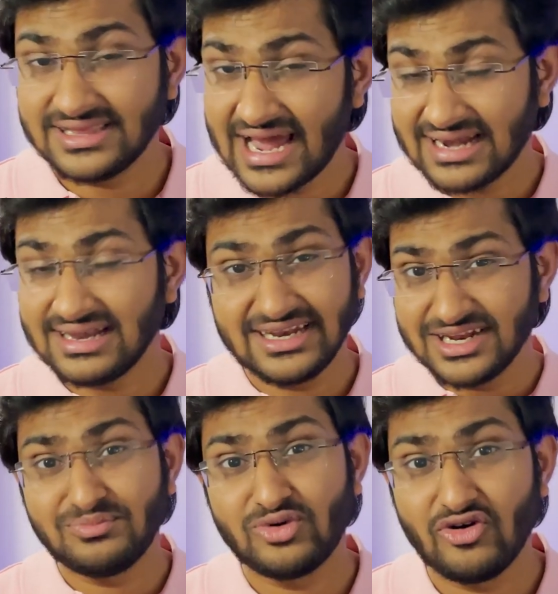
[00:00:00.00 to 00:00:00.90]
that
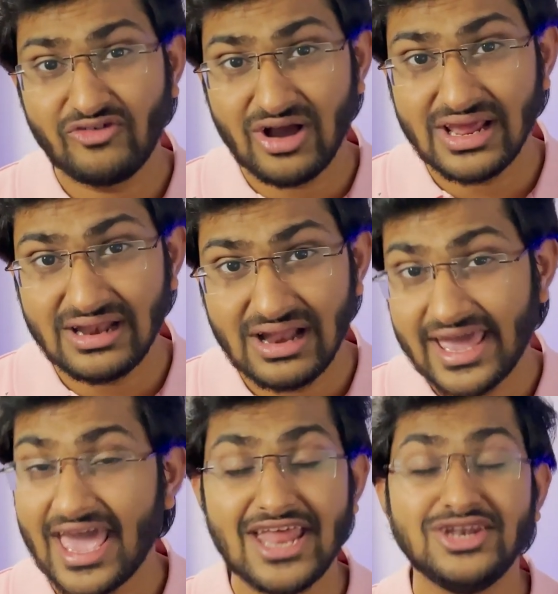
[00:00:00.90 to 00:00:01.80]
LinkedIn profile
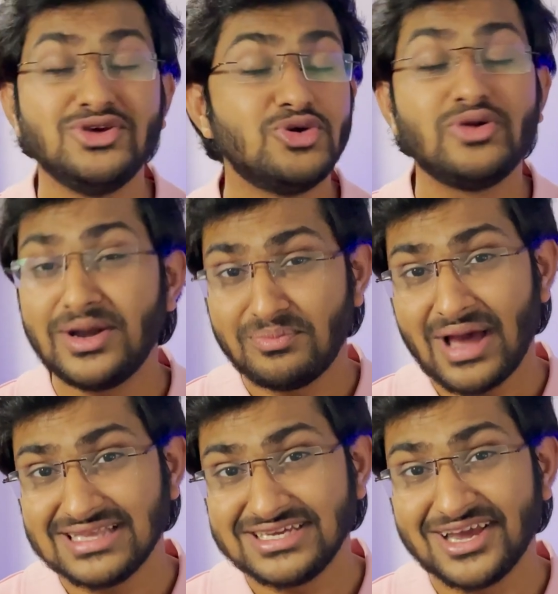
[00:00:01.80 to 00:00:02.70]
can do great
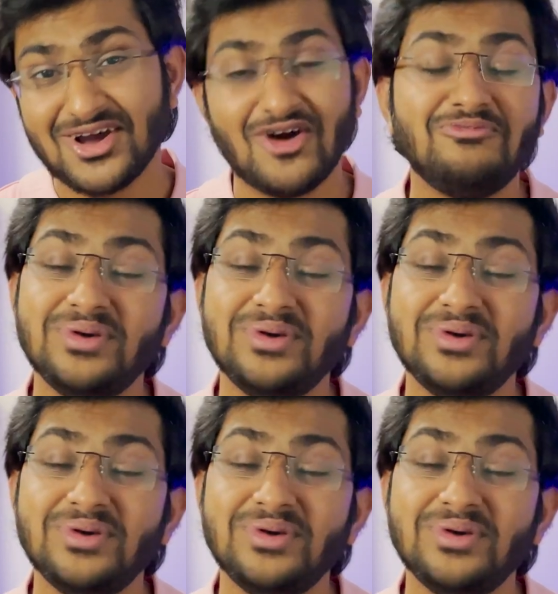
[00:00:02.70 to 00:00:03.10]
magic of